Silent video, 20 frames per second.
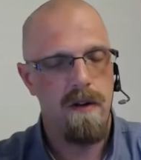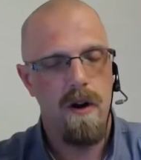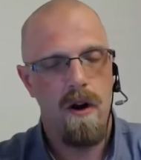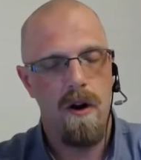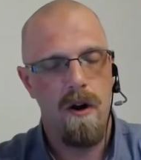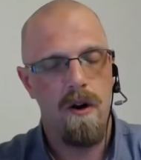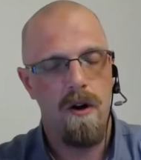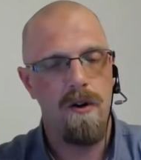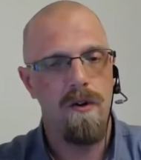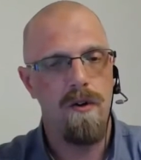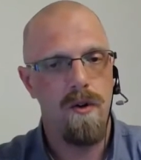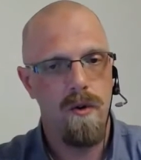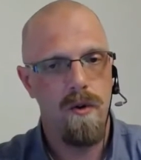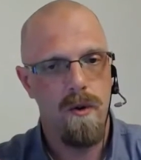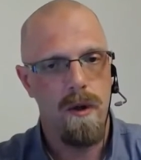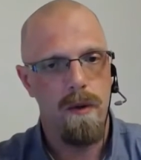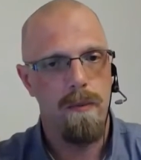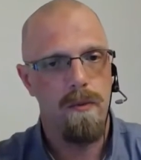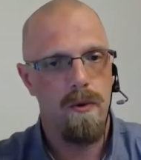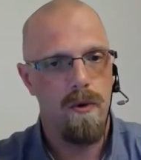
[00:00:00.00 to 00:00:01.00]
aren't
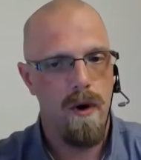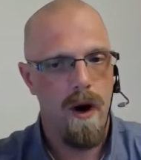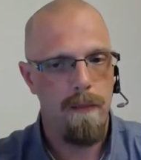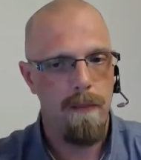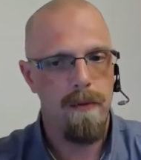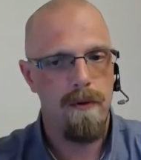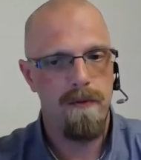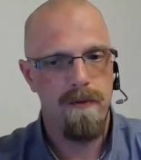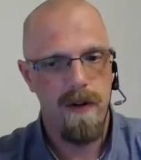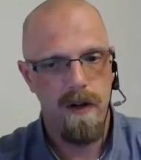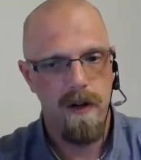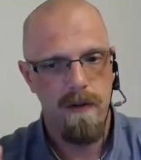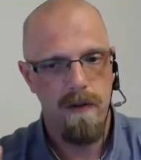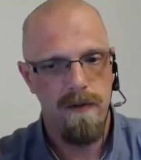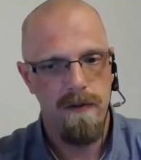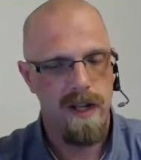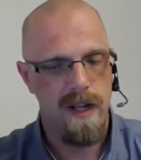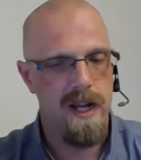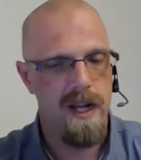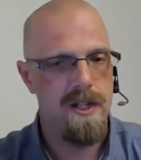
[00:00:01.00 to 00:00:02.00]
doing proper
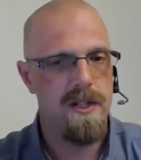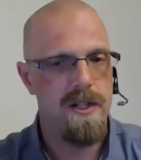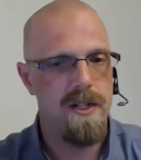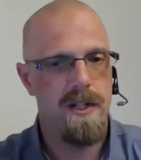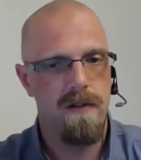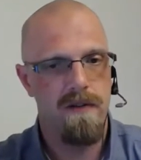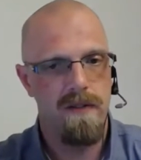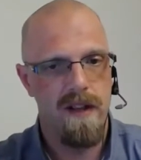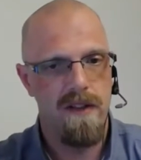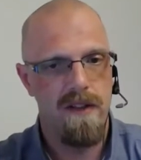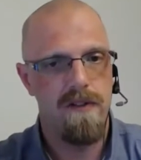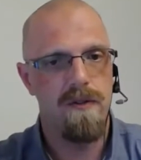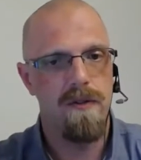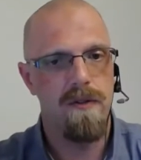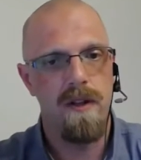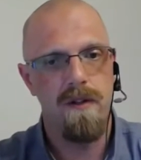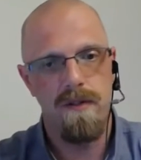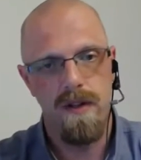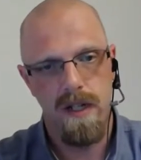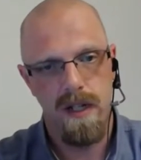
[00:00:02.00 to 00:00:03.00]
verification of that
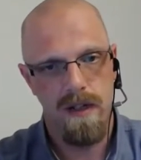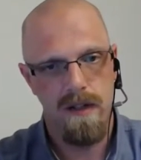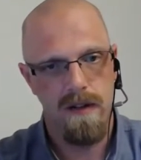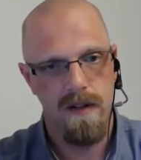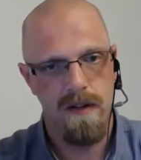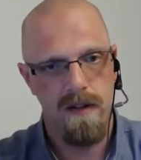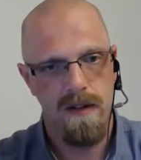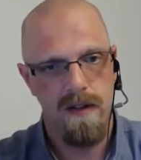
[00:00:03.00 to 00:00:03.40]
certificate